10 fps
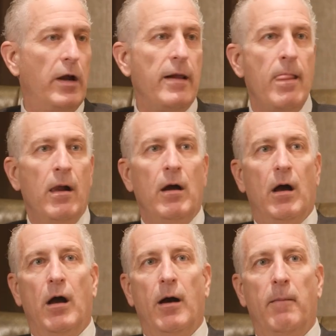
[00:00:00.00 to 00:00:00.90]
Right,
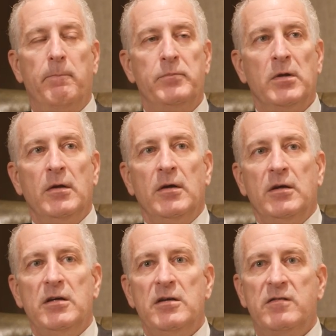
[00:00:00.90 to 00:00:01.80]

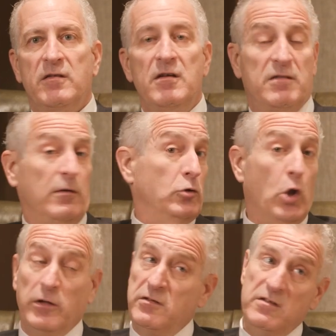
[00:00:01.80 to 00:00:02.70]
it's a
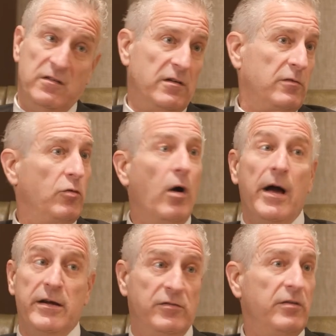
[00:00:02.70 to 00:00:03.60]
lot easier to
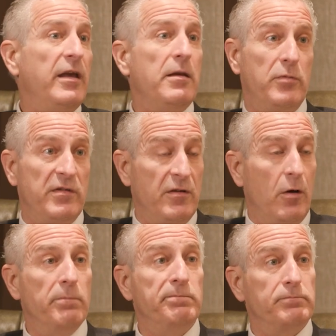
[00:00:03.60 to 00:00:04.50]
hire today in Brazil,